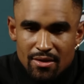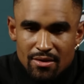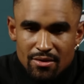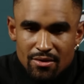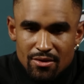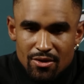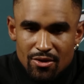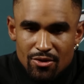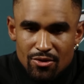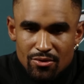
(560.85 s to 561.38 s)
You
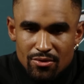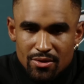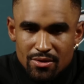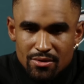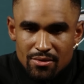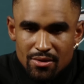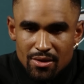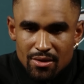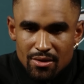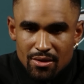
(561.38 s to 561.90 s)
know,
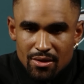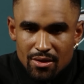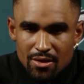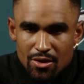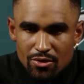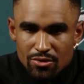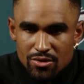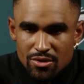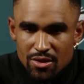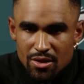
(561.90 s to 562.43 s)
and
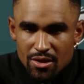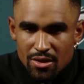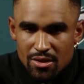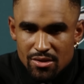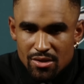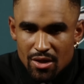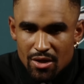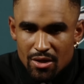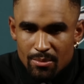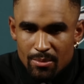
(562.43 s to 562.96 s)
Coach Doug
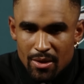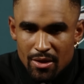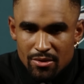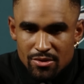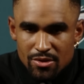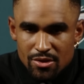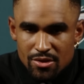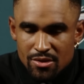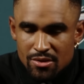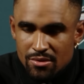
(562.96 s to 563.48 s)
is all about
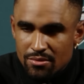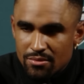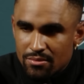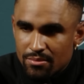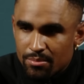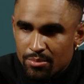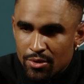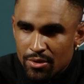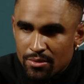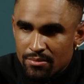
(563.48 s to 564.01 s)
just
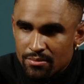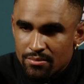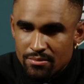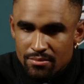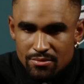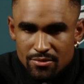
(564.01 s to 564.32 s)
putting